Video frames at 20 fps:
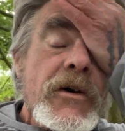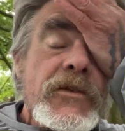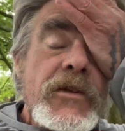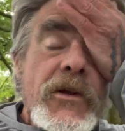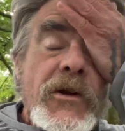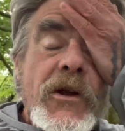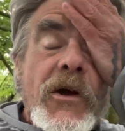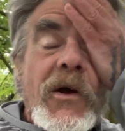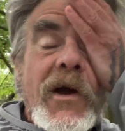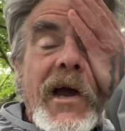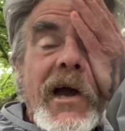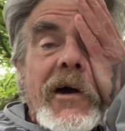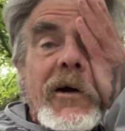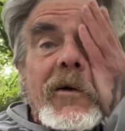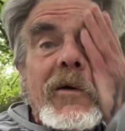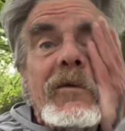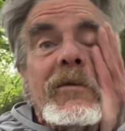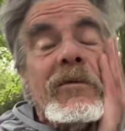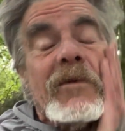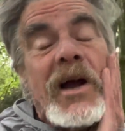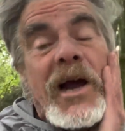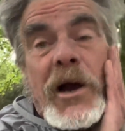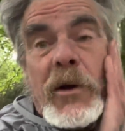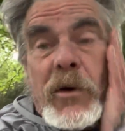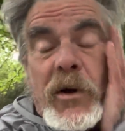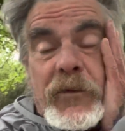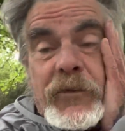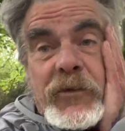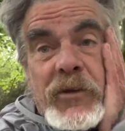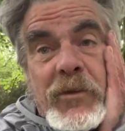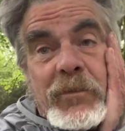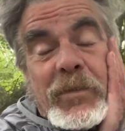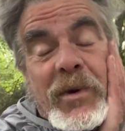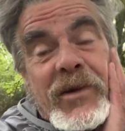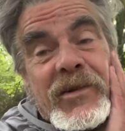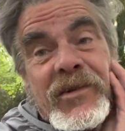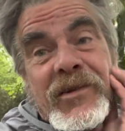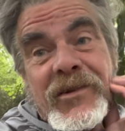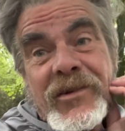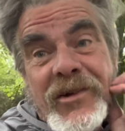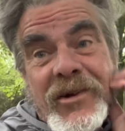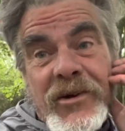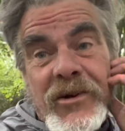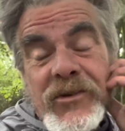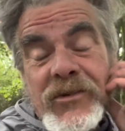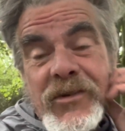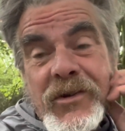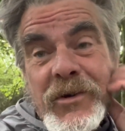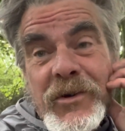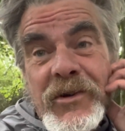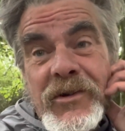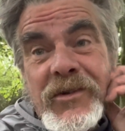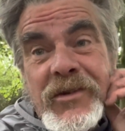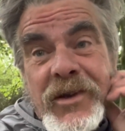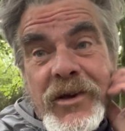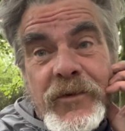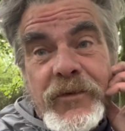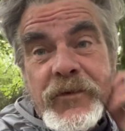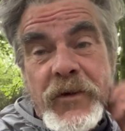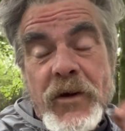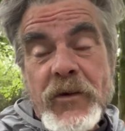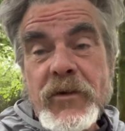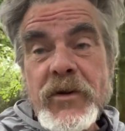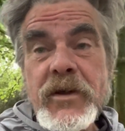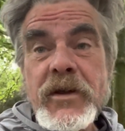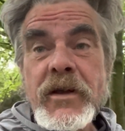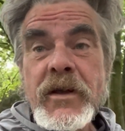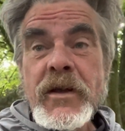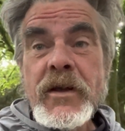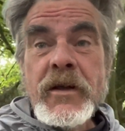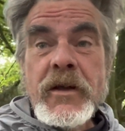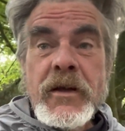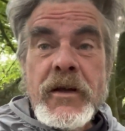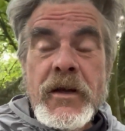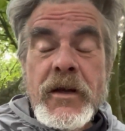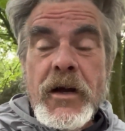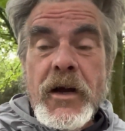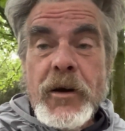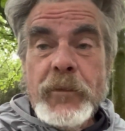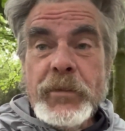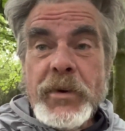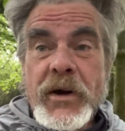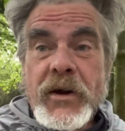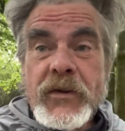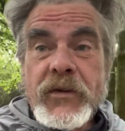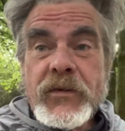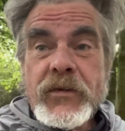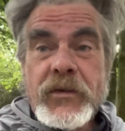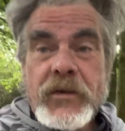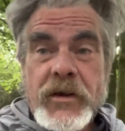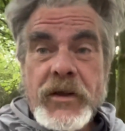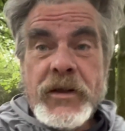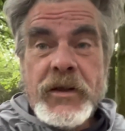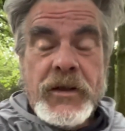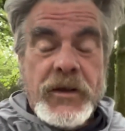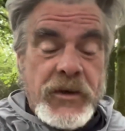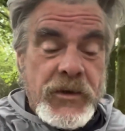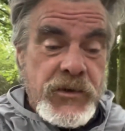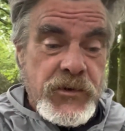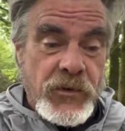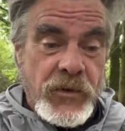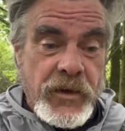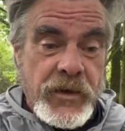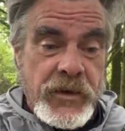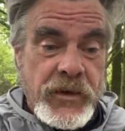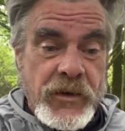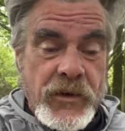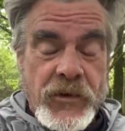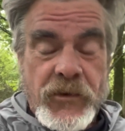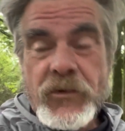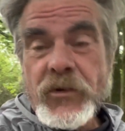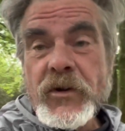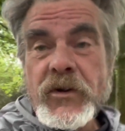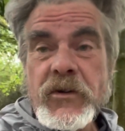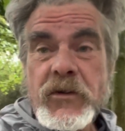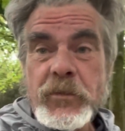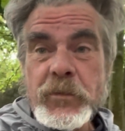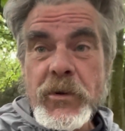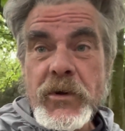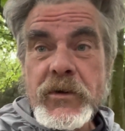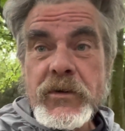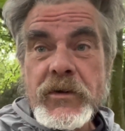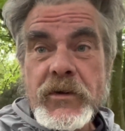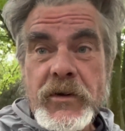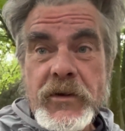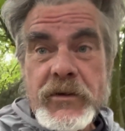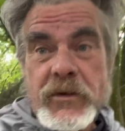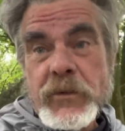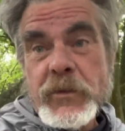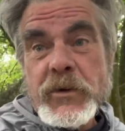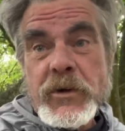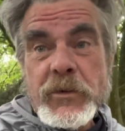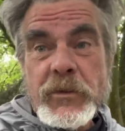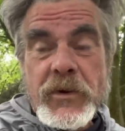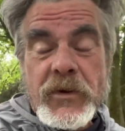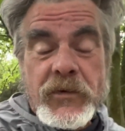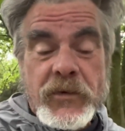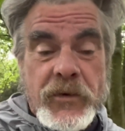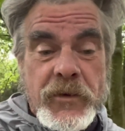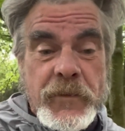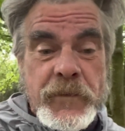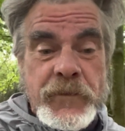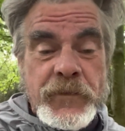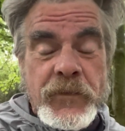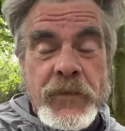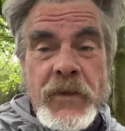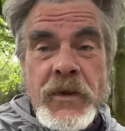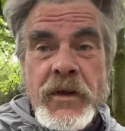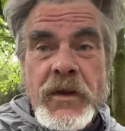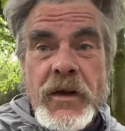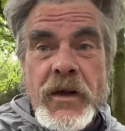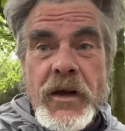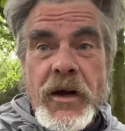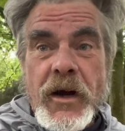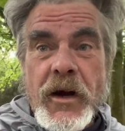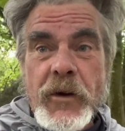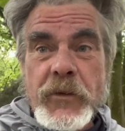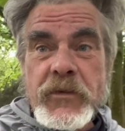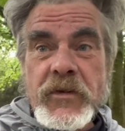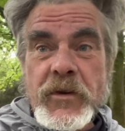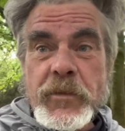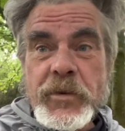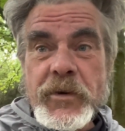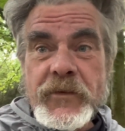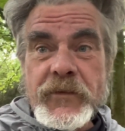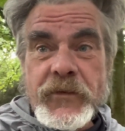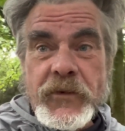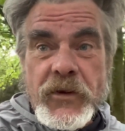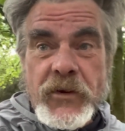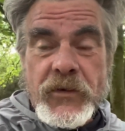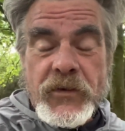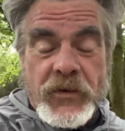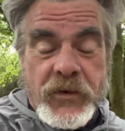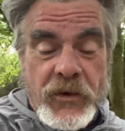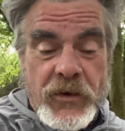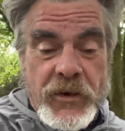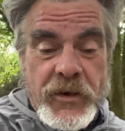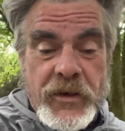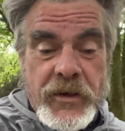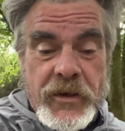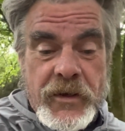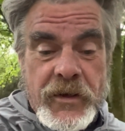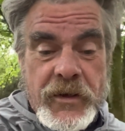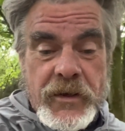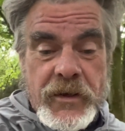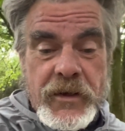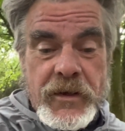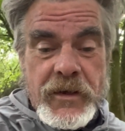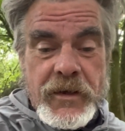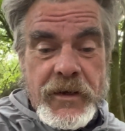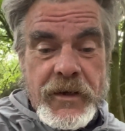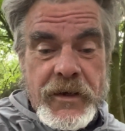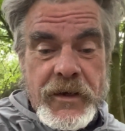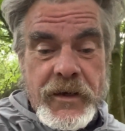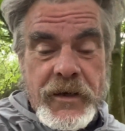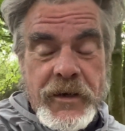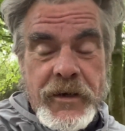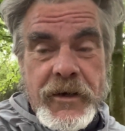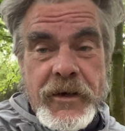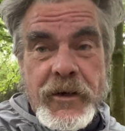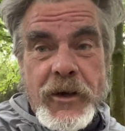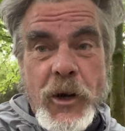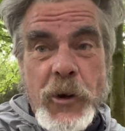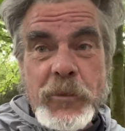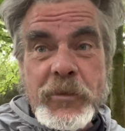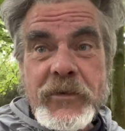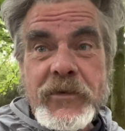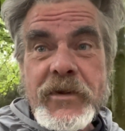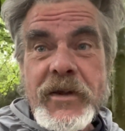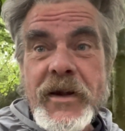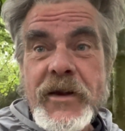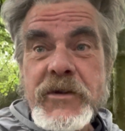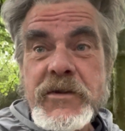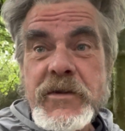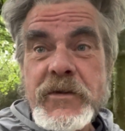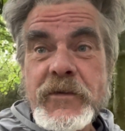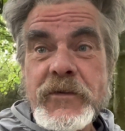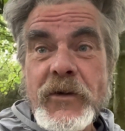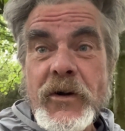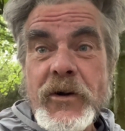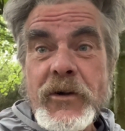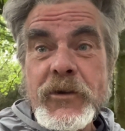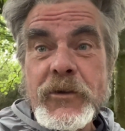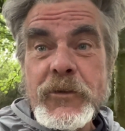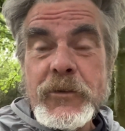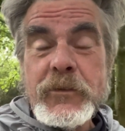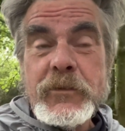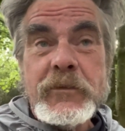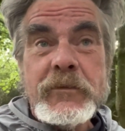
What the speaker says: don't know how often the buses are, so I need to get a ferry, a bus, and then a train. And the train's booked and I don't want to miss it. I was up at first light, hoping to catch the final